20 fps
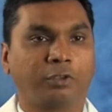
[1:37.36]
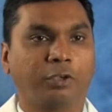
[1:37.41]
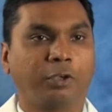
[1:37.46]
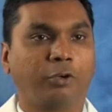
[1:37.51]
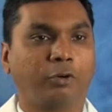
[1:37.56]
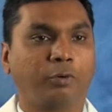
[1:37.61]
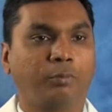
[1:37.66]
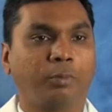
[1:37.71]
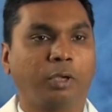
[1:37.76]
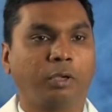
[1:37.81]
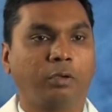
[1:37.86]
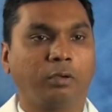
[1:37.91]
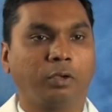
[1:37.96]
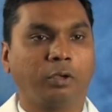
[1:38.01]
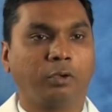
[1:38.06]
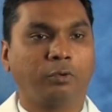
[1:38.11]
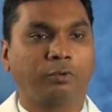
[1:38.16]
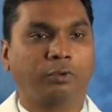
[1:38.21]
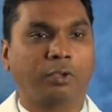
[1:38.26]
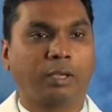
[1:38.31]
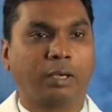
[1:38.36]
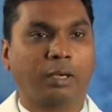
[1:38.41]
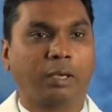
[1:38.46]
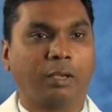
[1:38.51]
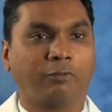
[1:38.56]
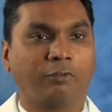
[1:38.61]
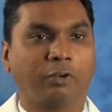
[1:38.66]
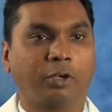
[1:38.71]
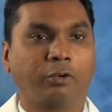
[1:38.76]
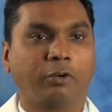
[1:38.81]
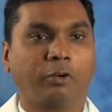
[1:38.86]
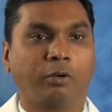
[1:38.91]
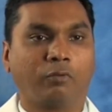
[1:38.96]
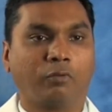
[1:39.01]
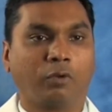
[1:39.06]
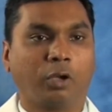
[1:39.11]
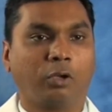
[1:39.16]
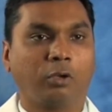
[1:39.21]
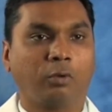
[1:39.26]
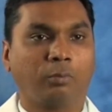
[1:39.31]
was determined using left atrial
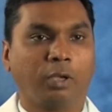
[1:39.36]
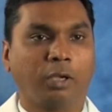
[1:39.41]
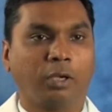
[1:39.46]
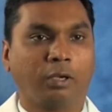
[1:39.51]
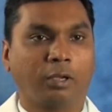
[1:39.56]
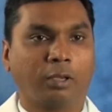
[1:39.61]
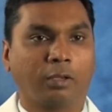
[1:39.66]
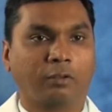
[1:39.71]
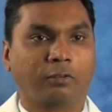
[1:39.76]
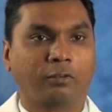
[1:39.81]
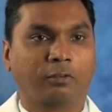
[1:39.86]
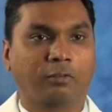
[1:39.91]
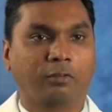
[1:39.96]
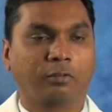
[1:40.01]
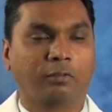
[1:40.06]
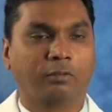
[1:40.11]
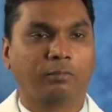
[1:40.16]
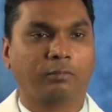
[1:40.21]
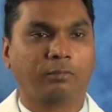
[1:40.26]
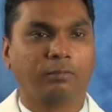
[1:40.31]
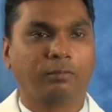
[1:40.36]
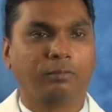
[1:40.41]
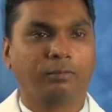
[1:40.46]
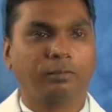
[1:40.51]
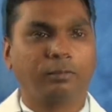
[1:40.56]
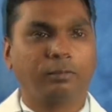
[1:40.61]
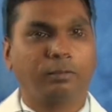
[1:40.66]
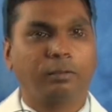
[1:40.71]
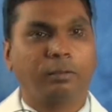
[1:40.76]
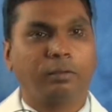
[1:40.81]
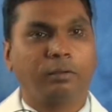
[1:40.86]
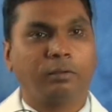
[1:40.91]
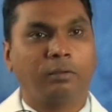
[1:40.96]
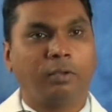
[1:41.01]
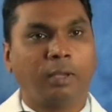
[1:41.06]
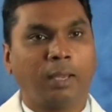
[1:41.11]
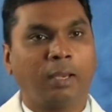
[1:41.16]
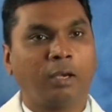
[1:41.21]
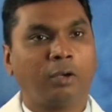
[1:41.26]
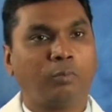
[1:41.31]
volume index.
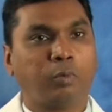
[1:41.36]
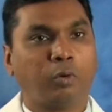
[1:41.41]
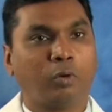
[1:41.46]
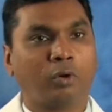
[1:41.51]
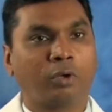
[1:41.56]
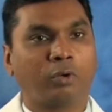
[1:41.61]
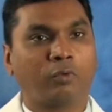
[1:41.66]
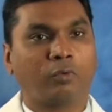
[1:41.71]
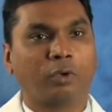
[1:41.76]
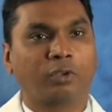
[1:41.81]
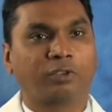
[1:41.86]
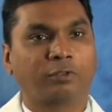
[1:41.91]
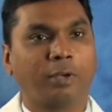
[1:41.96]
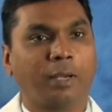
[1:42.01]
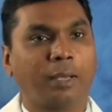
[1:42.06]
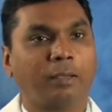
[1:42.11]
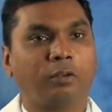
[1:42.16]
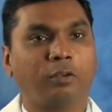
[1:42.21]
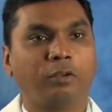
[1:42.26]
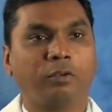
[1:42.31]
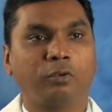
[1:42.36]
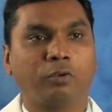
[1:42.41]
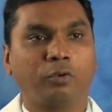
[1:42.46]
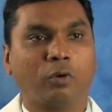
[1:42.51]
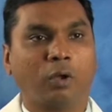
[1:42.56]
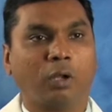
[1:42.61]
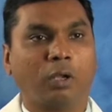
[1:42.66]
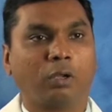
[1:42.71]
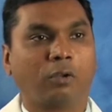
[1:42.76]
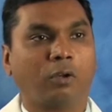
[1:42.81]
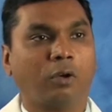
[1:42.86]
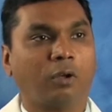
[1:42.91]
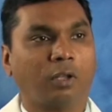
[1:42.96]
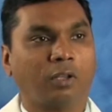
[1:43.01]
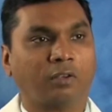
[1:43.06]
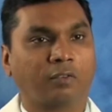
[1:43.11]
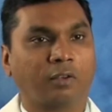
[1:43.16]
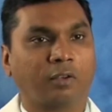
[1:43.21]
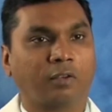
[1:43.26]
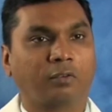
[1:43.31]
The endpoint was death due to all
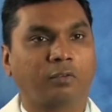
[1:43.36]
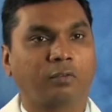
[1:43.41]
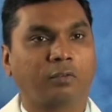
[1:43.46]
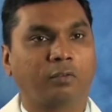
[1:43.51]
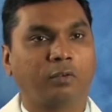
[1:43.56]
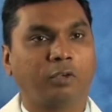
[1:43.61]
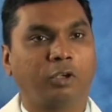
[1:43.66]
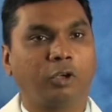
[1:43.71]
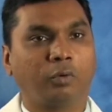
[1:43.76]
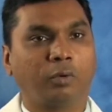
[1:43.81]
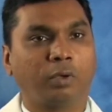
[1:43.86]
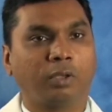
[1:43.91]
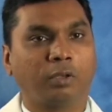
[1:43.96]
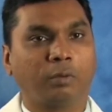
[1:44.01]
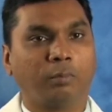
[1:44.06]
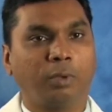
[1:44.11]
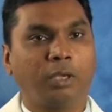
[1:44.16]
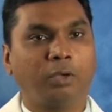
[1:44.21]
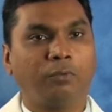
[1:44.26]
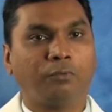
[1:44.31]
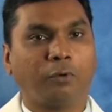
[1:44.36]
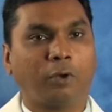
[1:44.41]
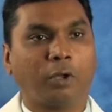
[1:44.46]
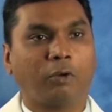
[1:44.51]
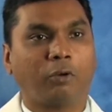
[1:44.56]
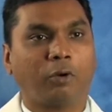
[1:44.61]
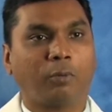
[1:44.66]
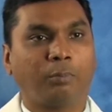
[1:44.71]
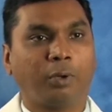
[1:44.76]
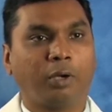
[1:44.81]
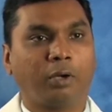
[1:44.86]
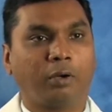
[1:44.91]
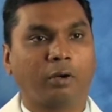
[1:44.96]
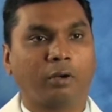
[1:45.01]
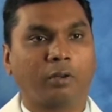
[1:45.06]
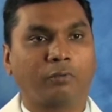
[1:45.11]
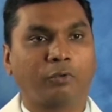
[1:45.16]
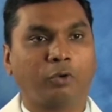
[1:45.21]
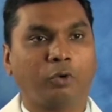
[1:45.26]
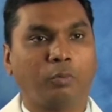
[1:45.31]
causes. During the mean follow-up
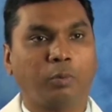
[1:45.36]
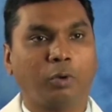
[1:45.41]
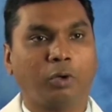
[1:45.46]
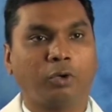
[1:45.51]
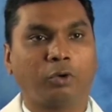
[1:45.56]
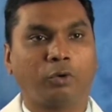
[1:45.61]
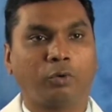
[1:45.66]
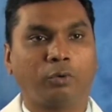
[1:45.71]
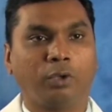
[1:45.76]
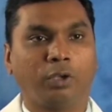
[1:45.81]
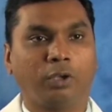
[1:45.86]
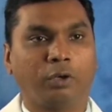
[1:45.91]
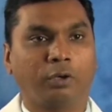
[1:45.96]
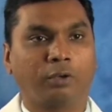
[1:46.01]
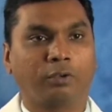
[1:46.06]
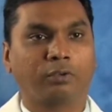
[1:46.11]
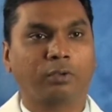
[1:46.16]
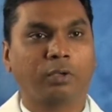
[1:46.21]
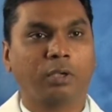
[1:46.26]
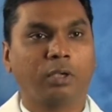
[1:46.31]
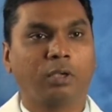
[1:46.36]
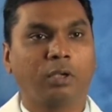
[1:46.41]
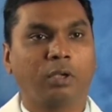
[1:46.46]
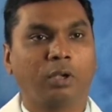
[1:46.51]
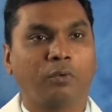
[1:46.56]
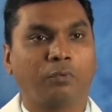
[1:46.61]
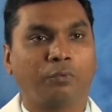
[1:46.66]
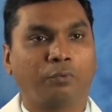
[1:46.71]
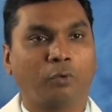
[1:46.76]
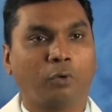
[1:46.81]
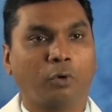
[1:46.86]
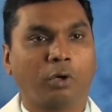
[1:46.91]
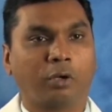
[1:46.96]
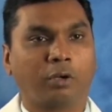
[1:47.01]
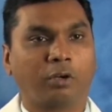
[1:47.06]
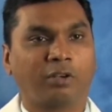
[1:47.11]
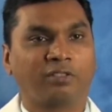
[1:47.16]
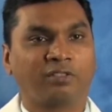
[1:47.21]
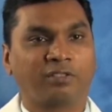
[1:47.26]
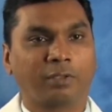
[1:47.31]
period of 2.2 years,
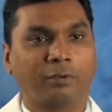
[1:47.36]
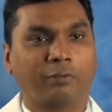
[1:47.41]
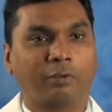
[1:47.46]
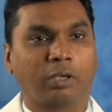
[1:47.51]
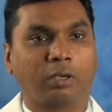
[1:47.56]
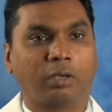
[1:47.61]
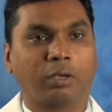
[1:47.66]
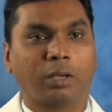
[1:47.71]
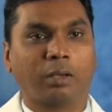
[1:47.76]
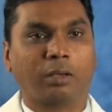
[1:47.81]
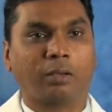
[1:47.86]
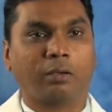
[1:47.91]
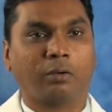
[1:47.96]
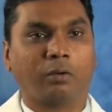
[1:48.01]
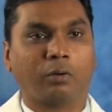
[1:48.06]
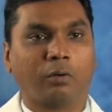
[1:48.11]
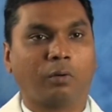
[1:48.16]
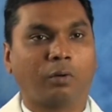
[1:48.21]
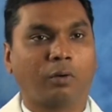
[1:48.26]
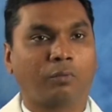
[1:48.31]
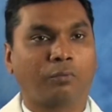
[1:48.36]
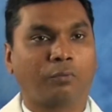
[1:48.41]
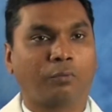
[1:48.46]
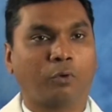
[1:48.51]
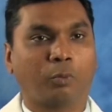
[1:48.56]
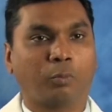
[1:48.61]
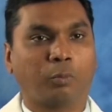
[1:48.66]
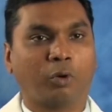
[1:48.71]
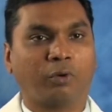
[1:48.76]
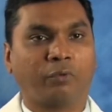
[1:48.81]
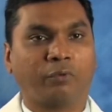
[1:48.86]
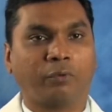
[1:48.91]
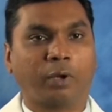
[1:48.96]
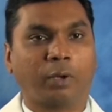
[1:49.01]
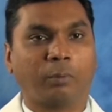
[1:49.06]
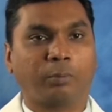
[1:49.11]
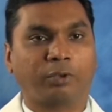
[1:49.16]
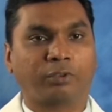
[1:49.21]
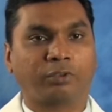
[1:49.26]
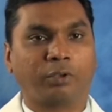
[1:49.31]
479 or
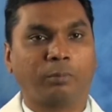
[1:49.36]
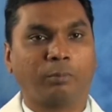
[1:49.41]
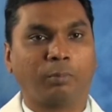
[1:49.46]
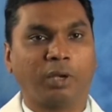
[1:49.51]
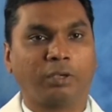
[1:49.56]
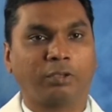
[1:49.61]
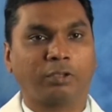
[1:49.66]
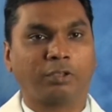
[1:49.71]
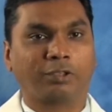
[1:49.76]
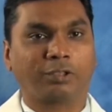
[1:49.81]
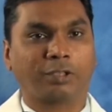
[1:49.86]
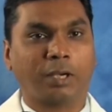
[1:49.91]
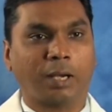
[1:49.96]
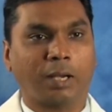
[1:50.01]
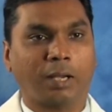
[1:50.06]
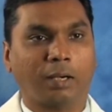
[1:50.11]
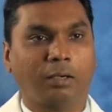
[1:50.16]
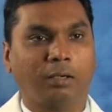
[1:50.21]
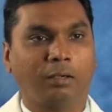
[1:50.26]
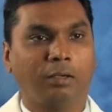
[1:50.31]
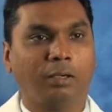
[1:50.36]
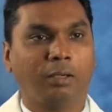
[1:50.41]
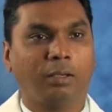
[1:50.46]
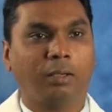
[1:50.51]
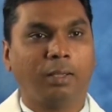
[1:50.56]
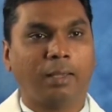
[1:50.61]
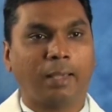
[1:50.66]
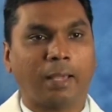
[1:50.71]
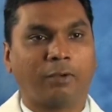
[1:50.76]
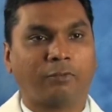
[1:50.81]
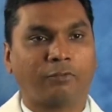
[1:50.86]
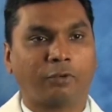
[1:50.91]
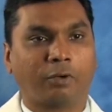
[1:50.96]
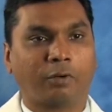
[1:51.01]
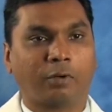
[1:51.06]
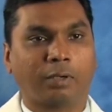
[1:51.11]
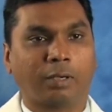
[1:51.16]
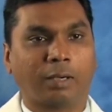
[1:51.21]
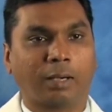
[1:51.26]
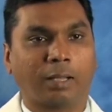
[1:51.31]
4.5% patients died.
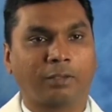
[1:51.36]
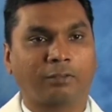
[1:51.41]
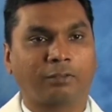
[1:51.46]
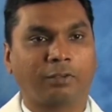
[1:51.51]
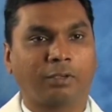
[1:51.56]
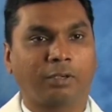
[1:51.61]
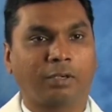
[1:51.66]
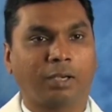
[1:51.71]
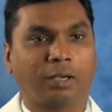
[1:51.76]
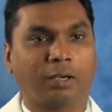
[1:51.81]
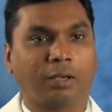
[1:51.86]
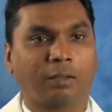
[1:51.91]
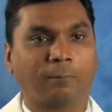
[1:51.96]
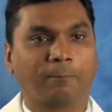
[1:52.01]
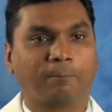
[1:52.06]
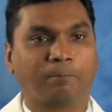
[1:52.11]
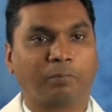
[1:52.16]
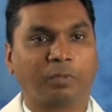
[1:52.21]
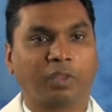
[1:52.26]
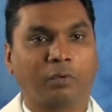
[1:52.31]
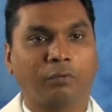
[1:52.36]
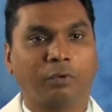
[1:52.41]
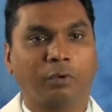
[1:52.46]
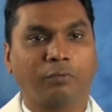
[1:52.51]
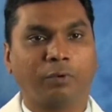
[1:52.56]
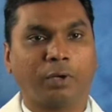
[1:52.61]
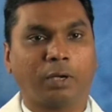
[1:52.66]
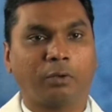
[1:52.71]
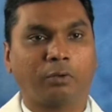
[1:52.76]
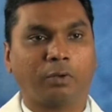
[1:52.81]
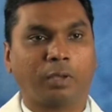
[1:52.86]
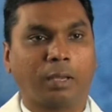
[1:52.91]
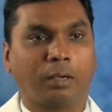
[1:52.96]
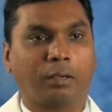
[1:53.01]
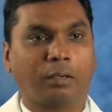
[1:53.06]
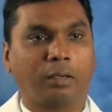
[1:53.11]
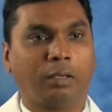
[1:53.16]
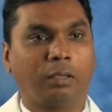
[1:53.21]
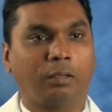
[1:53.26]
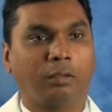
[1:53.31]
After analyzing data, we found
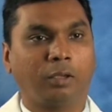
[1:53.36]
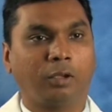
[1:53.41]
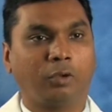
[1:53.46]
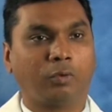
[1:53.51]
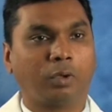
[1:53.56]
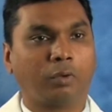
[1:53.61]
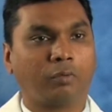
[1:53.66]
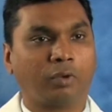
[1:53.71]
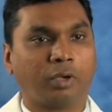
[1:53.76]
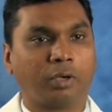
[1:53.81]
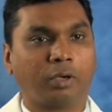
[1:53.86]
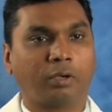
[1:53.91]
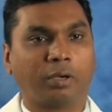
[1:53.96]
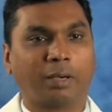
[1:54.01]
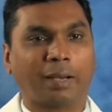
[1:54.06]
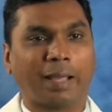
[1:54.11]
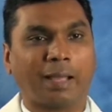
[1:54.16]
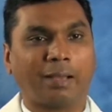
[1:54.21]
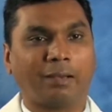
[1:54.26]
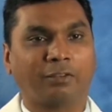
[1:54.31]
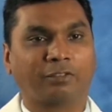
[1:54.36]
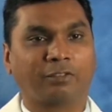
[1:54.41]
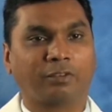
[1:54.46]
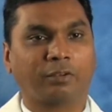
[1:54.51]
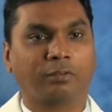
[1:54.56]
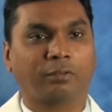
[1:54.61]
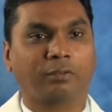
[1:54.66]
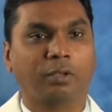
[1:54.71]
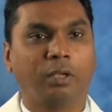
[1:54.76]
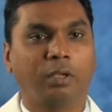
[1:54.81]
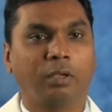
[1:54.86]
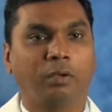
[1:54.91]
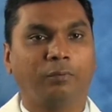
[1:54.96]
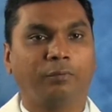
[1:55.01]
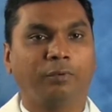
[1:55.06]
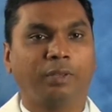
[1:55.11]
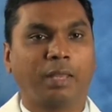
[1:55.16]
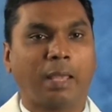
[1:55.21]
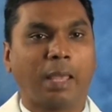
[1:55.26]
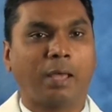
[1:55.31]
that in the univariate analysis,
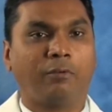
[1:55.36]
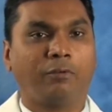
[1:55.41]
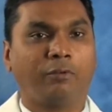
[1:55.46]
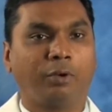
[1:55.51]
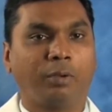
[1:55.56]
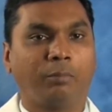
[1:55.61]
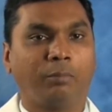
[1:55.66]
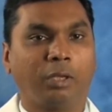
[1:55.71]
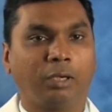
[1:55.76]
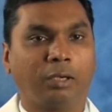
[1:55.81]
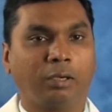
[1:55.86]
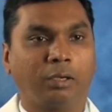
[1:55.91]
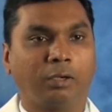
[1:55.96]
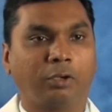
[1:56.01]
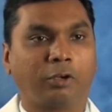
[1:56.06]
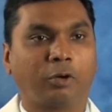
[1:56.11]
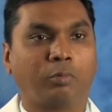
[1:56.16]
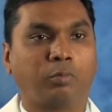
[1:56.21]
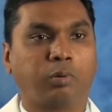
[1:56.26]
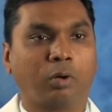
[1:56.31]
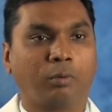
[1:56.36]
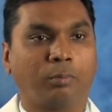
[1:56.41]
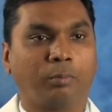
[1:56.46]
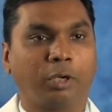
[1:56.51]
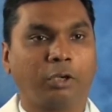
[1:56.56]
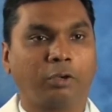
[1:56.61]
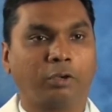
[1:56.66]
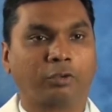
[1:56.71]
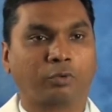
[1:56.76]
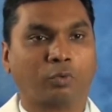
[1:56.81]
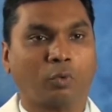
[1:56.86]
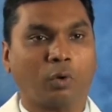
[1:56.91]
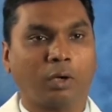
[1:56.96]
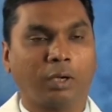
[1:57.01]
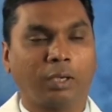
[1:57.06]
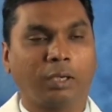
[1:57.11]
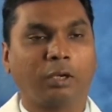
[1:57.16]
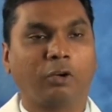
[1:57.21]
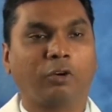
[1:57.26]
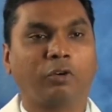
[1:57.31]
with every milliliter per meter
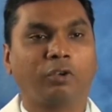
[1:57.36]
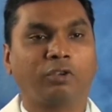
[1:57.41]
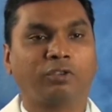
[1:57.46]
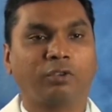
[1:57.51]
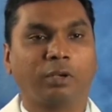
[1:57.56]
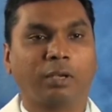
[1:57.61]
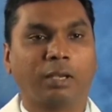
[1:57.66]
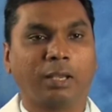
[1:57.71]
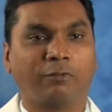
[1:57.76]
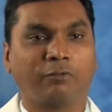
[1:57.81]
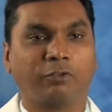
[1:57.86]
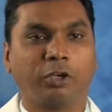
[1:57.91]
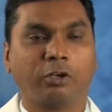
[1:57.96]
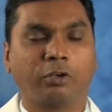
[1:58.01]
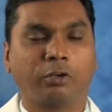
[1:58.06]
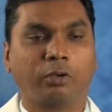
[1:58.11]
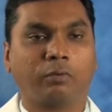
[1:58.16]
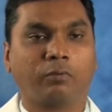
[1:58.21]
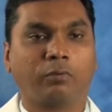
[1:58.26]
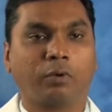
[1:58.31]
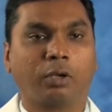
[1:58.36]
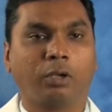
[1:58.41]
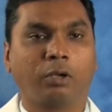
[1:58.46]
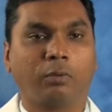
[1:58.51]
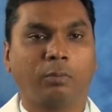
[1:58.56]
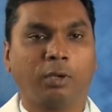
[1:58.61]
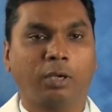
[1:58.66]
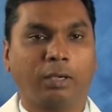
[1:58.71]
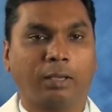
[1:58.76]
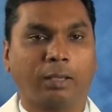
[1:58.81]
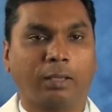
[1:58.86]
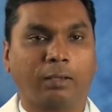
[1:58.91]
square increase in left atrial volume